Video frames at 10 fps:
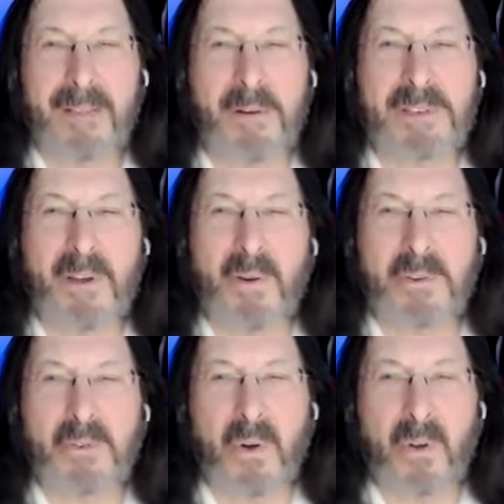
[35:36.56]
There is no
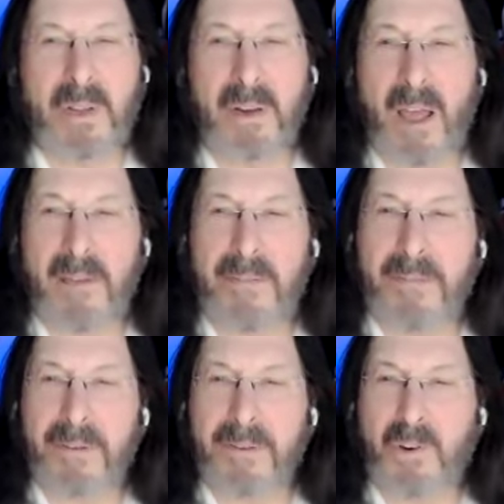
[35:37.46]
controlling life.
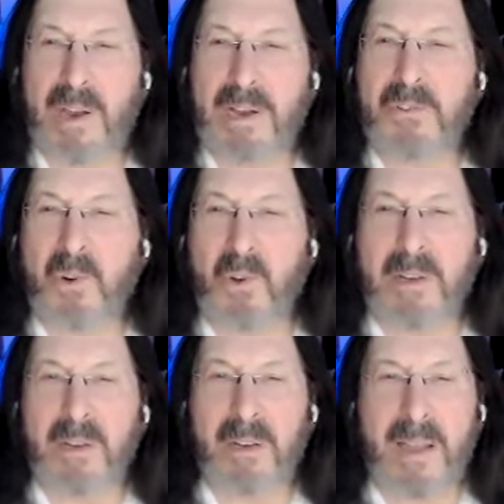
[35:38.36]
Try
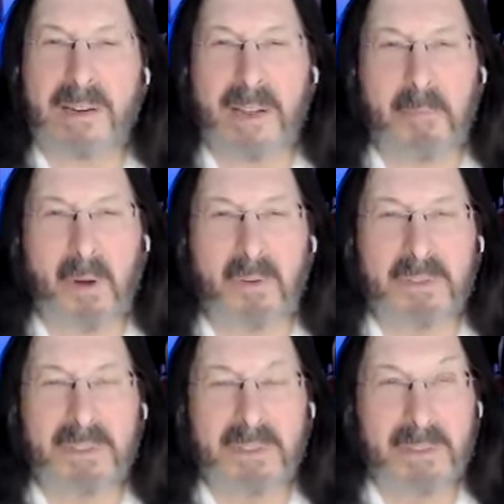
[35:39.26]
controlling a lightning
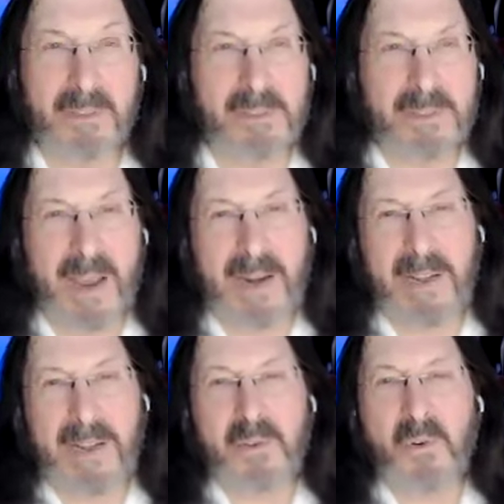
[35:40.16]
bolt,
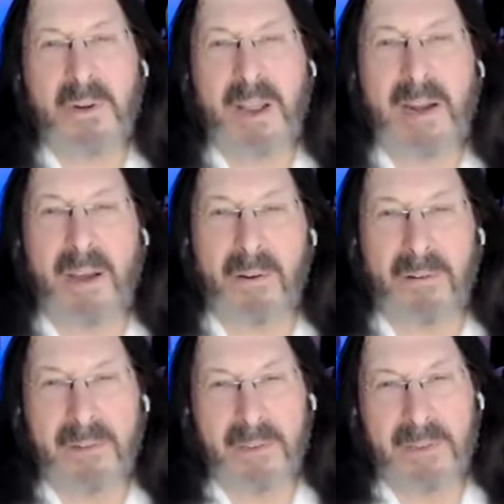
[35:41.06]
containing a tornado.
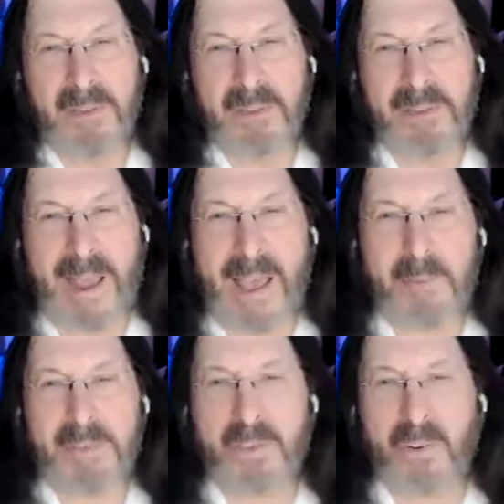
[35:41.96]

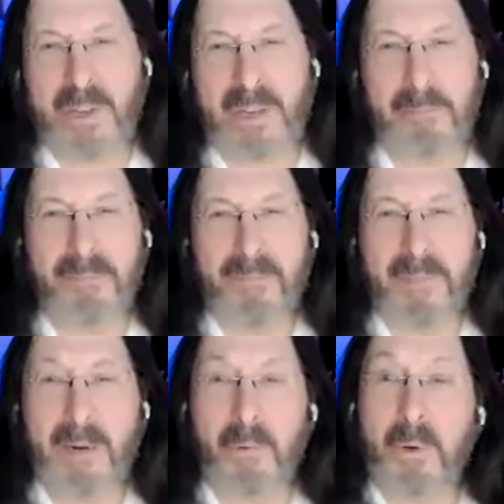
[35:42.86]
Dam a stream,
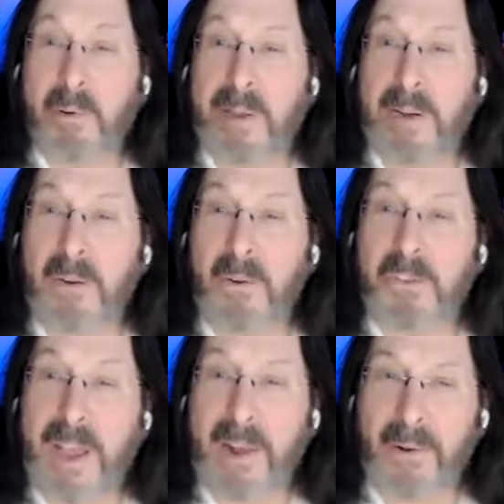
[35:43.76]
and it will create a new
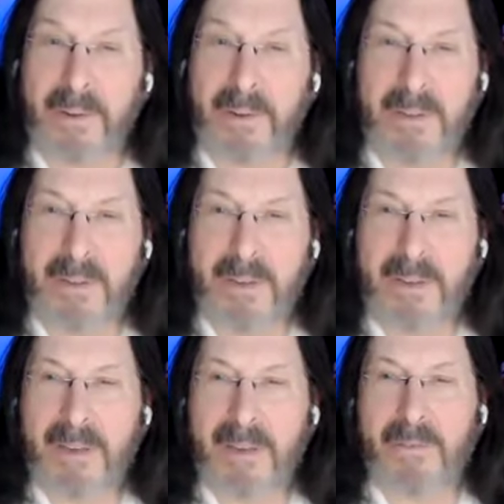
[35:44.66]
channel.
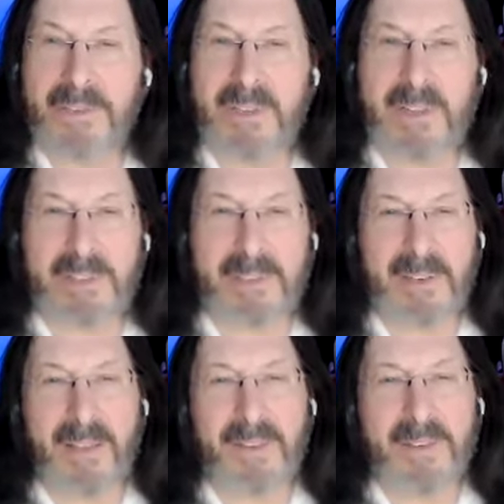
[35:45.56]

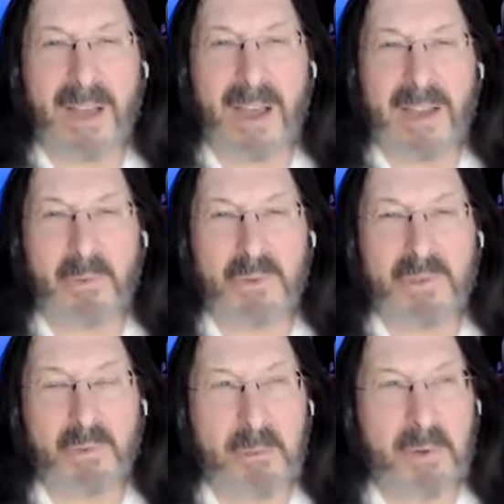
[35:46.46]
Resist, and the tide will
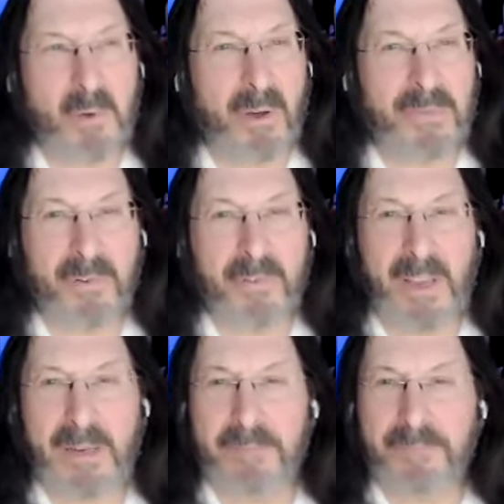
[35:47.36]
sweep you off your
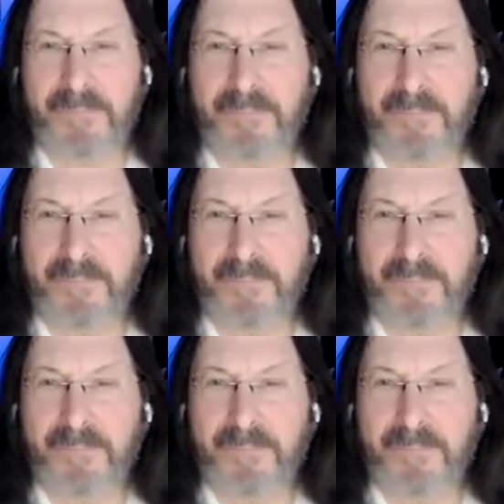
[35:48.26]
feet.